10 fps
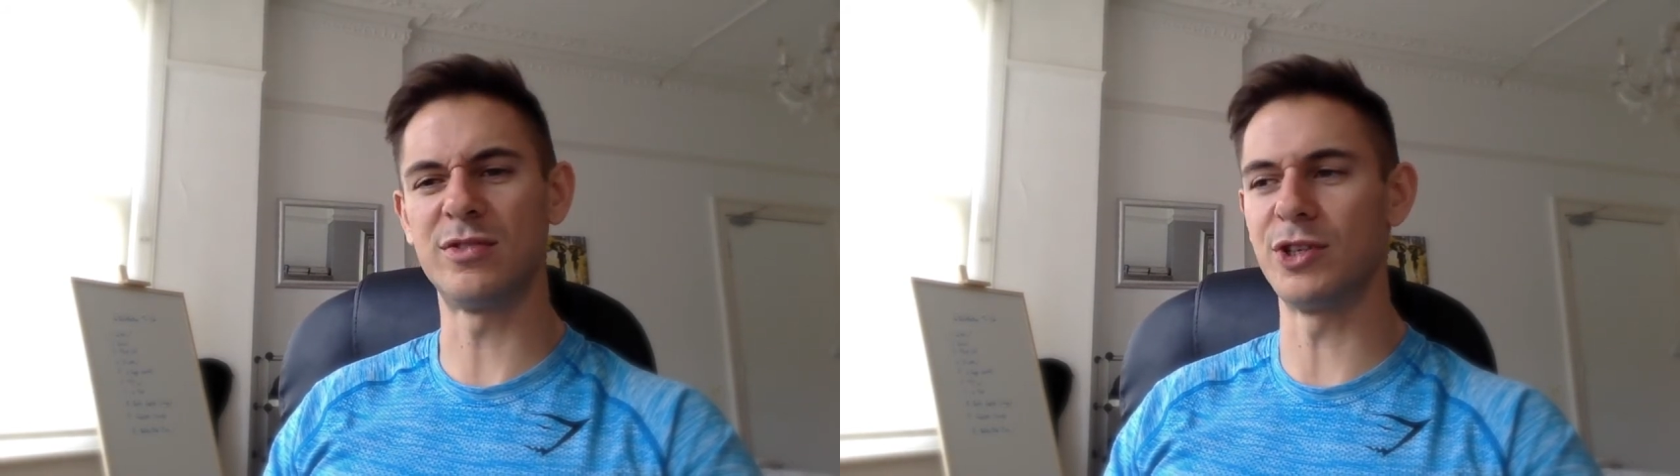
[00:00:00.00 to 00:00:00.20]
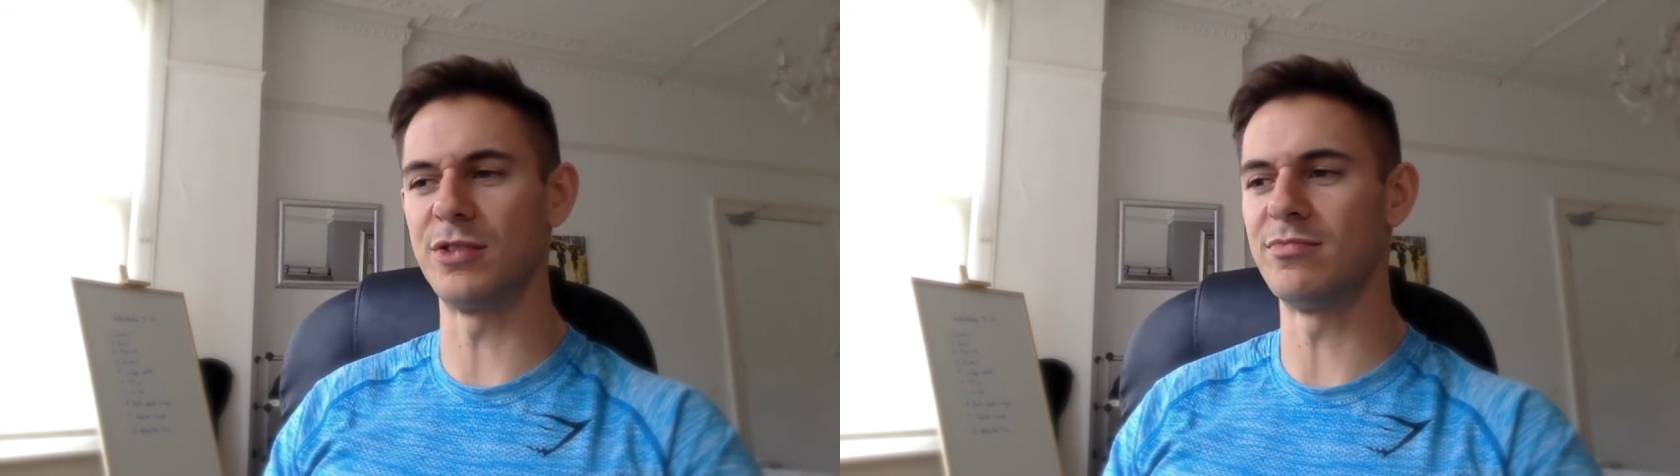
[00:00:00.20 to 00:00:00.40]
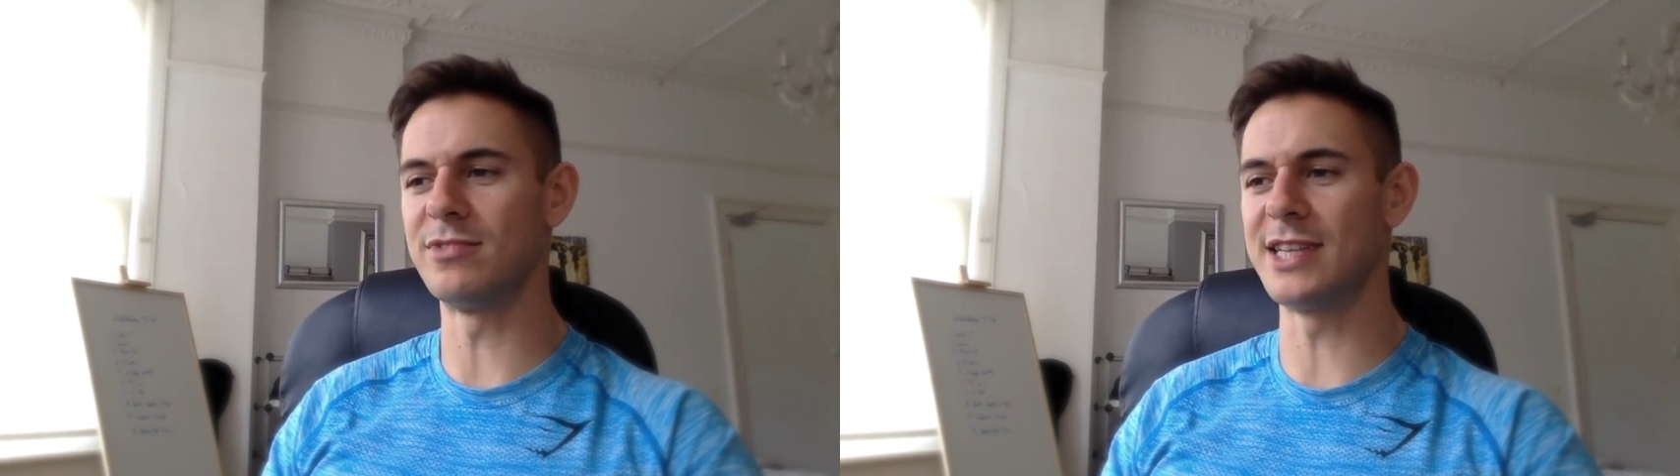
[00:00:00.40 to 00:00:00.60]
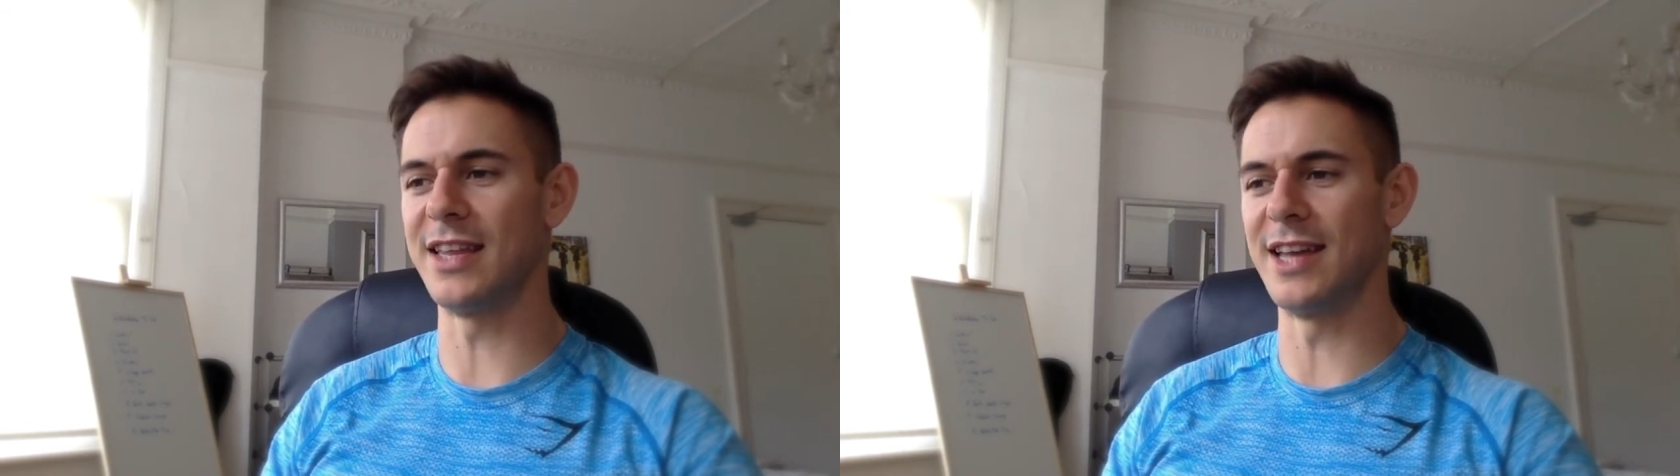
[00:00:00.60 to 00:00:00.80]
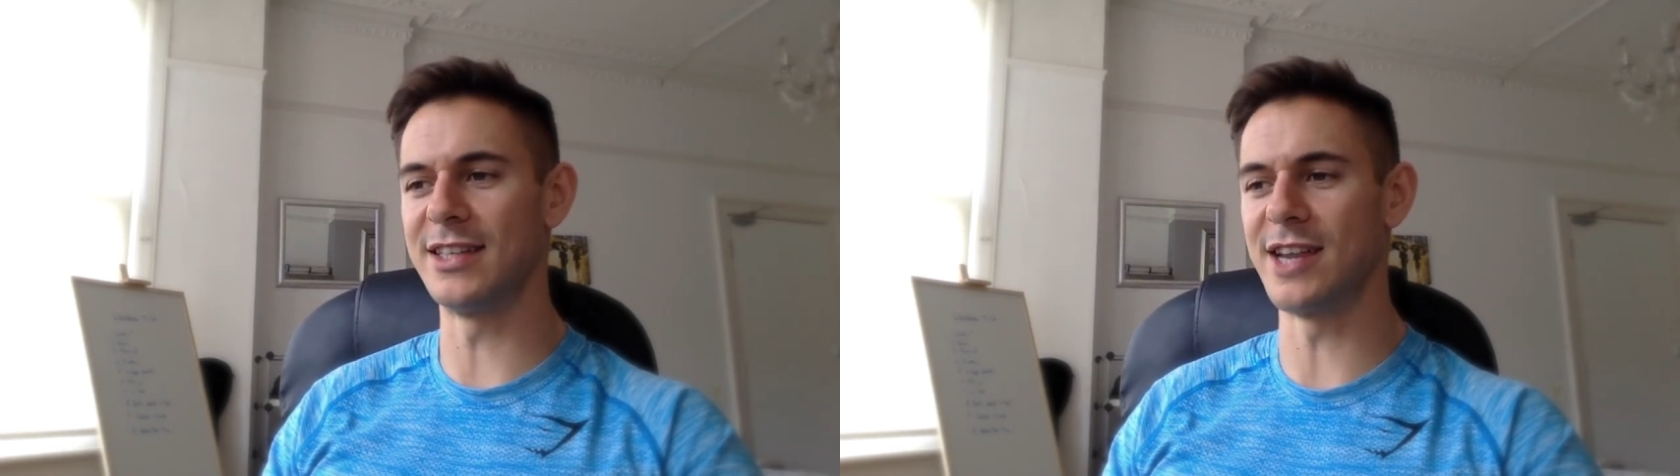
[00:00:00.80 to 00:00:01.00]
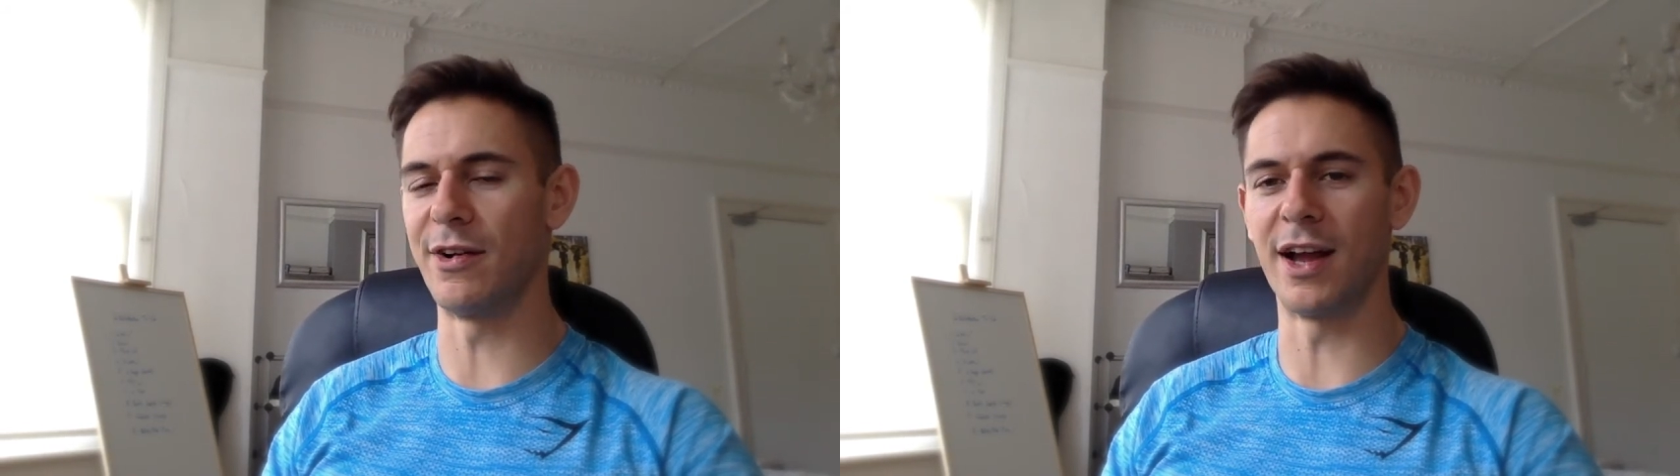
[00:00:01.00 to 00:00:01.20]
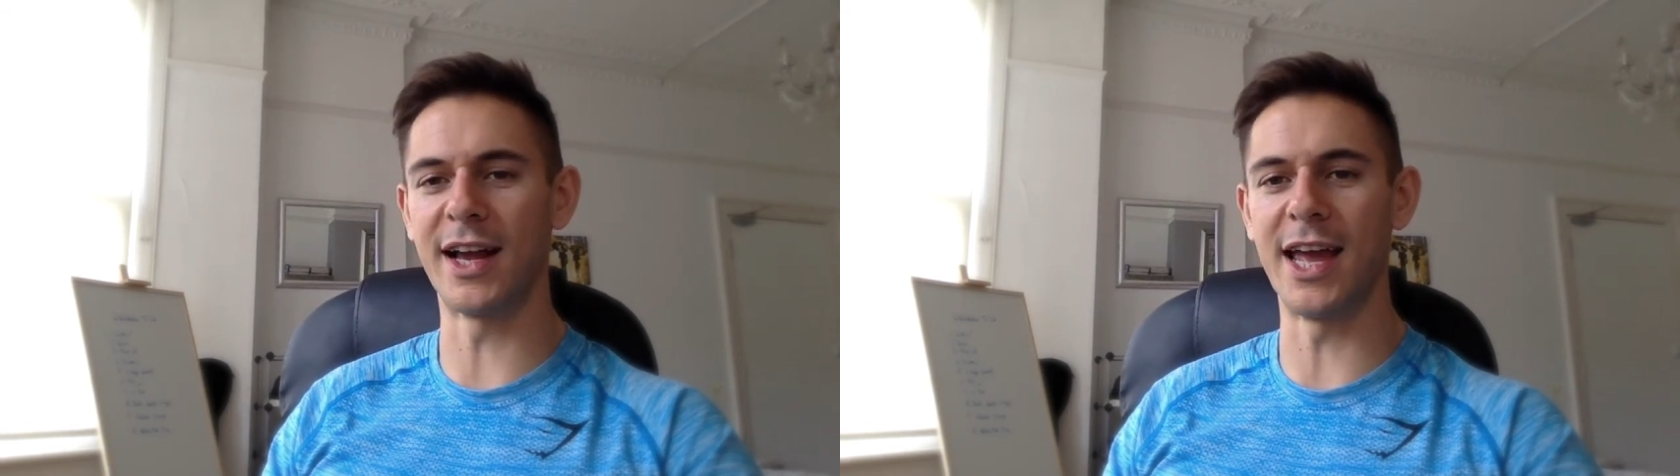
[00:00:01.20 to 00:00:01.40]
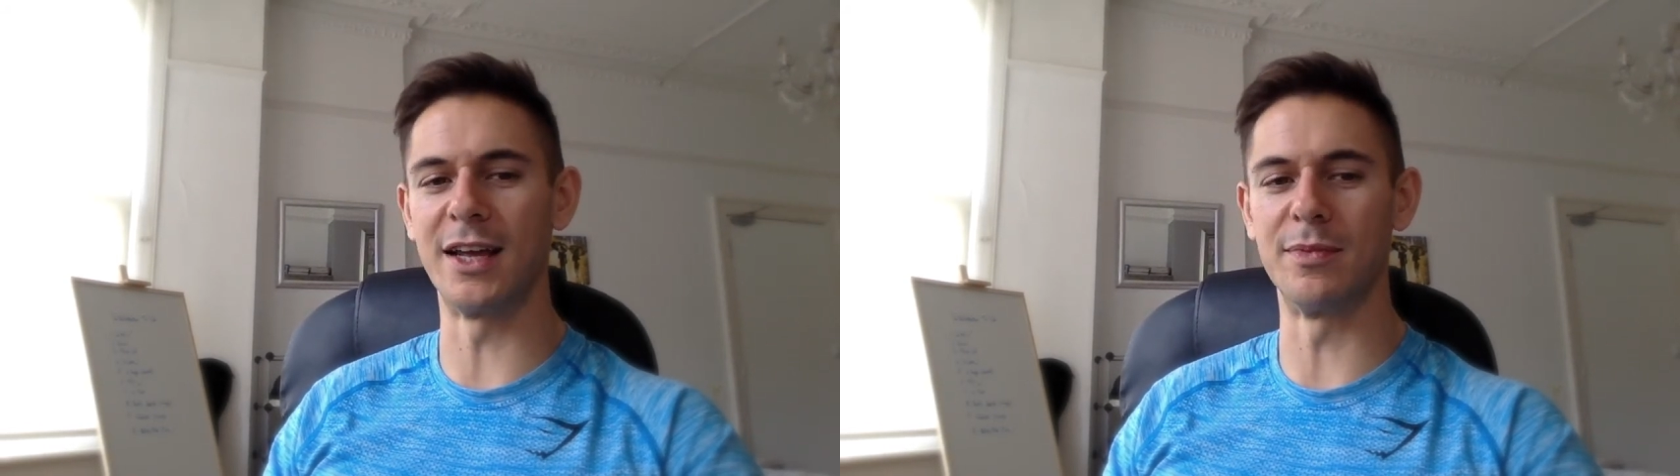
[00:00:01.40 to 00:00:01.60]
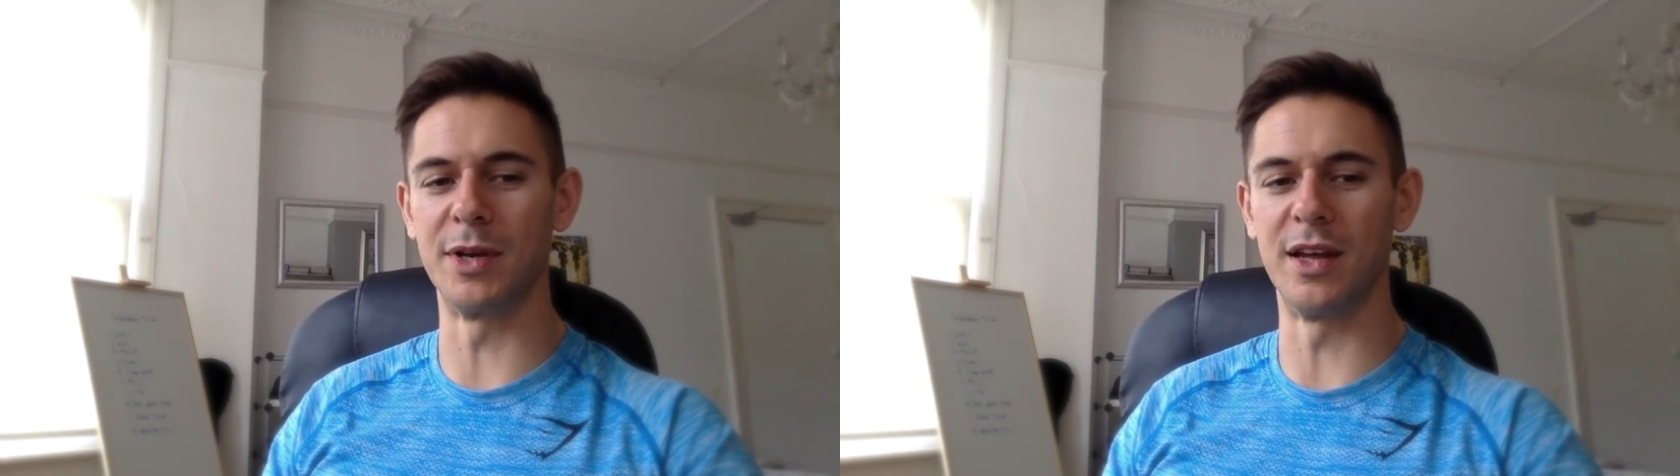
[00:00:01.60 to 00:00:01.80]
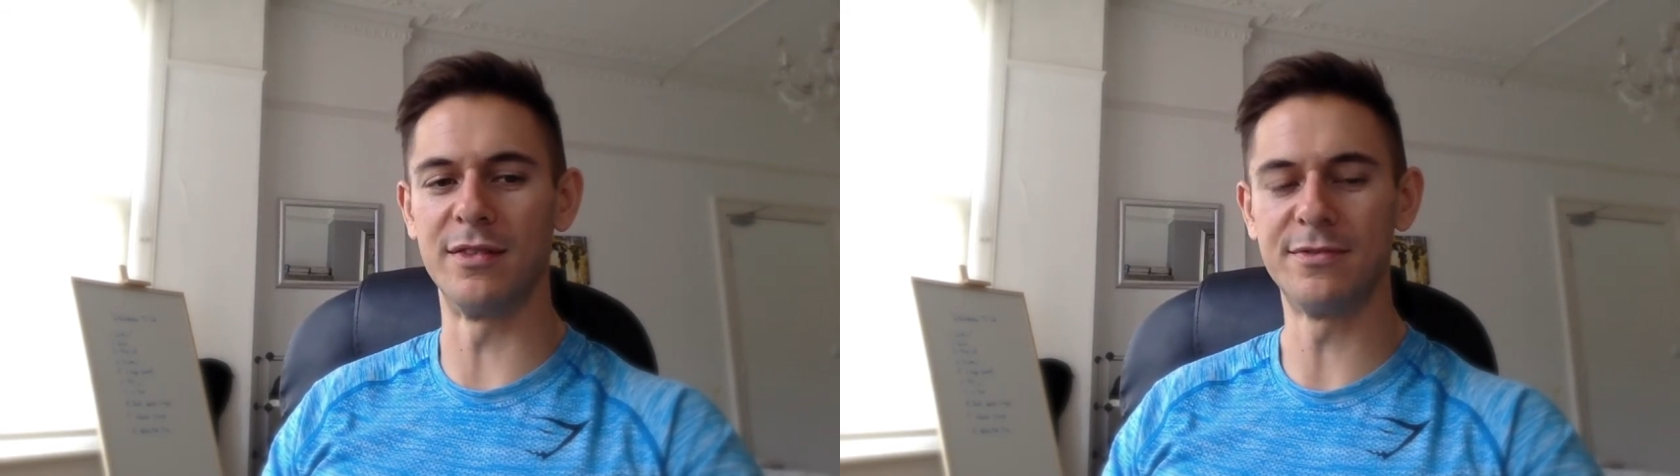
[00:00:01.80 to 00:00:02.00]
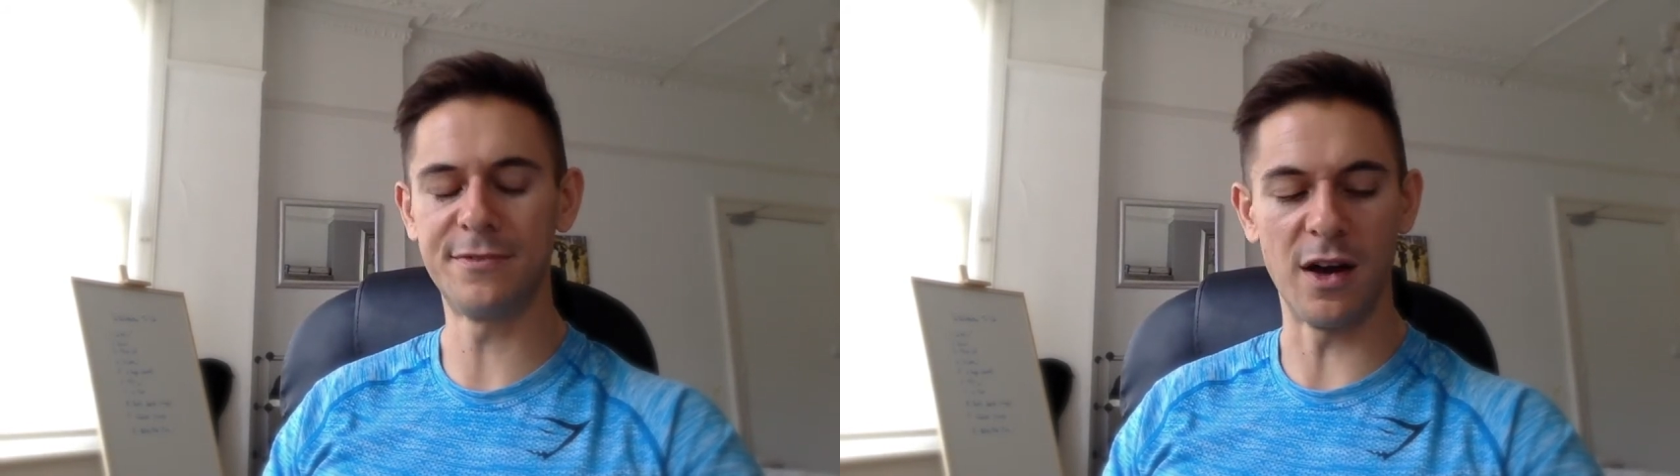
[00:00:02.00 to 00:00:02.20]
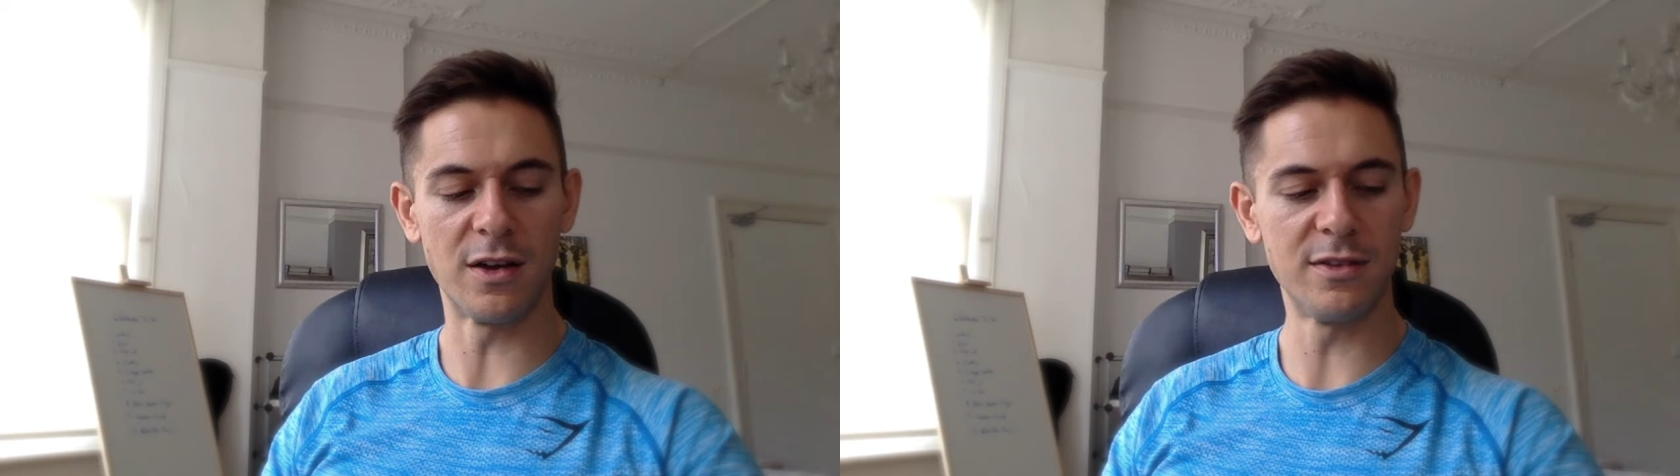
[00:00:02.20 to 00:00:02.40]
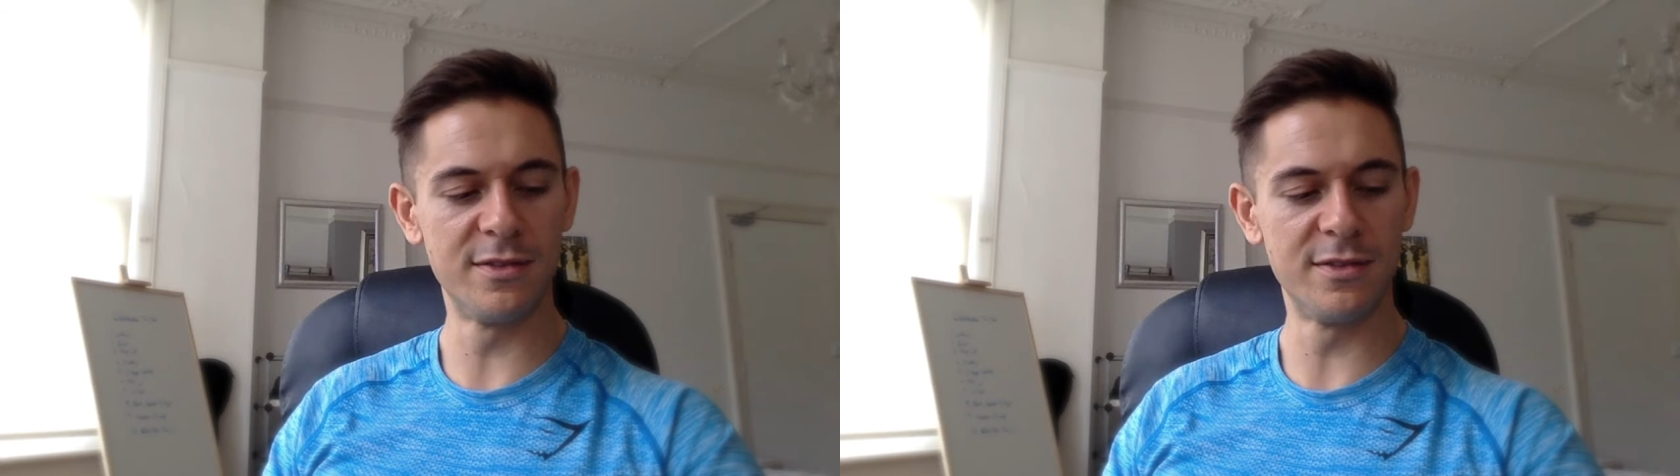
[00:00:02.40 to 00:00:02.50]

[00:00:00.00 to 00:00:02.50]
just sitting there staring at cake and being like, fuck.